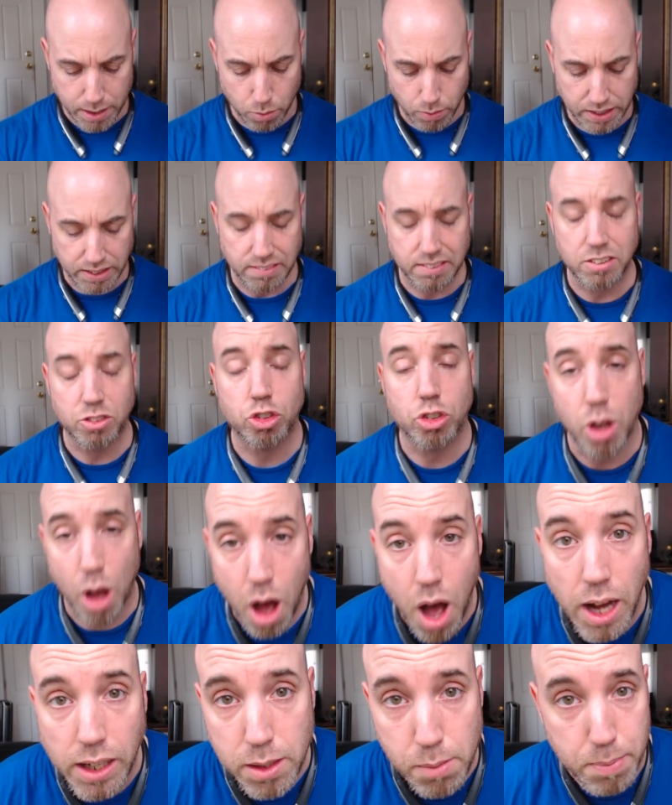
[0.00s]
Anyways, let's
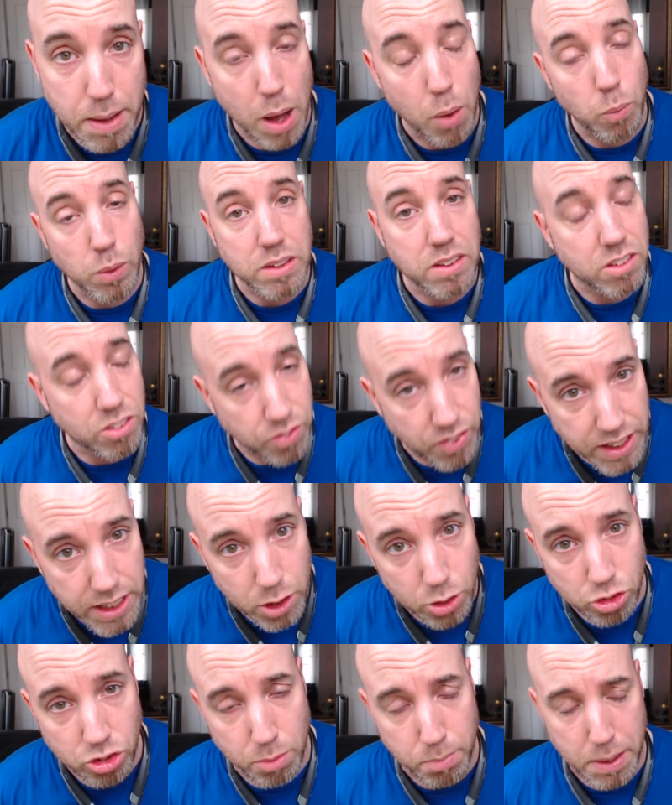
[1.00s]
talk about what this
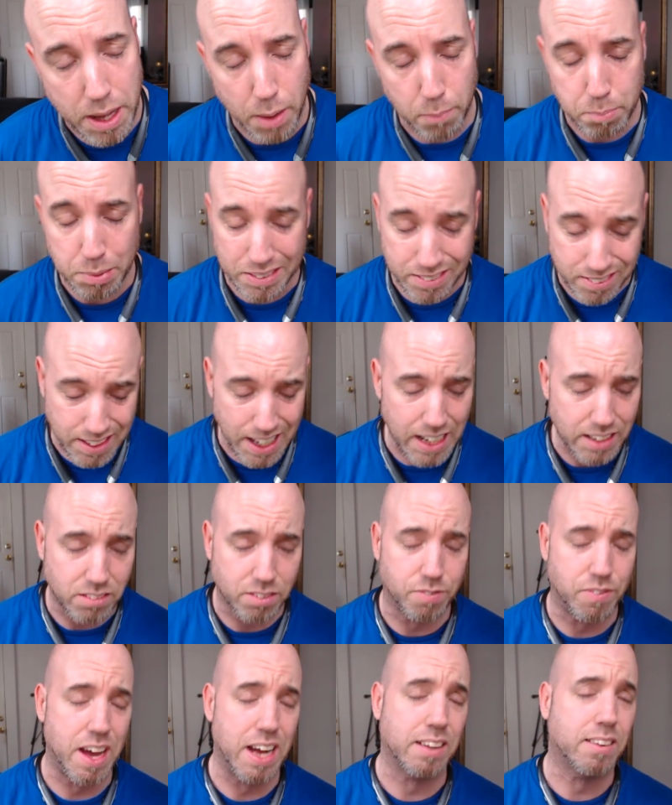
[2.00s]
video is about. Besides
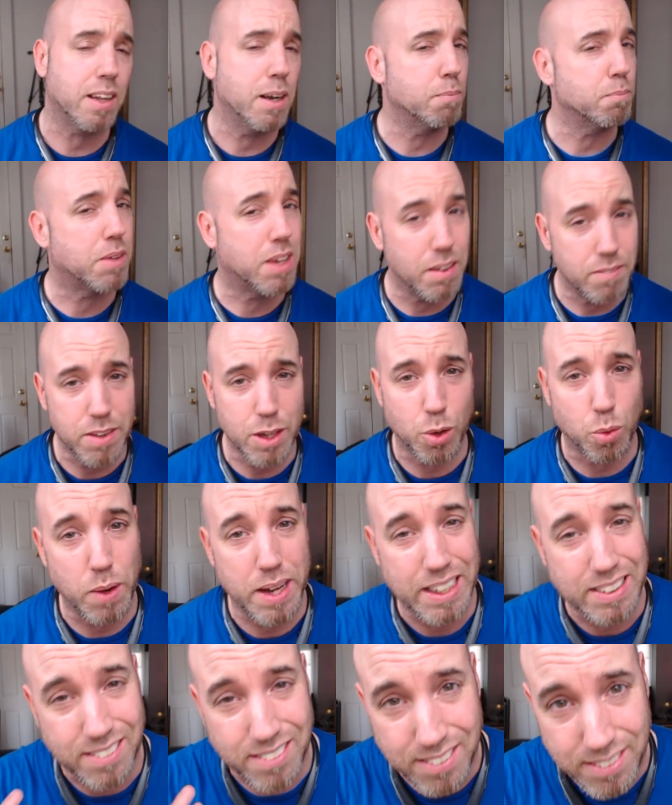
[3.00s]
the fact that I'm giving
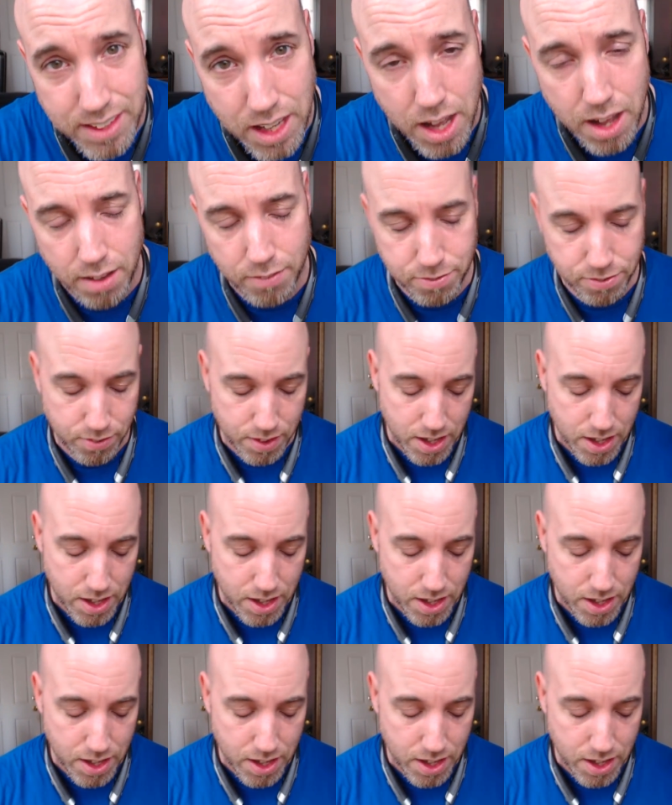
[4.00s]
away a SCUF,